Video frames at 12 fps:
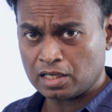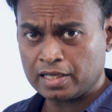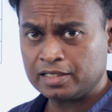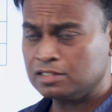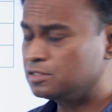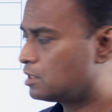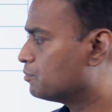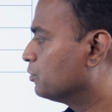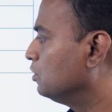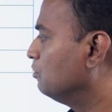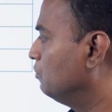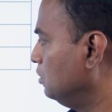an
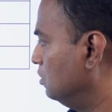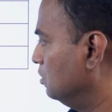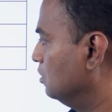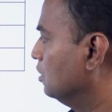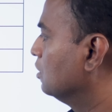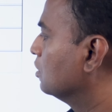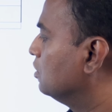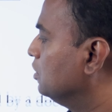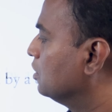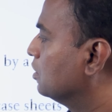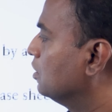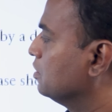example with
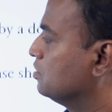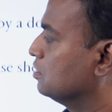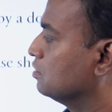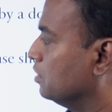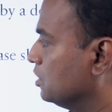clinical research,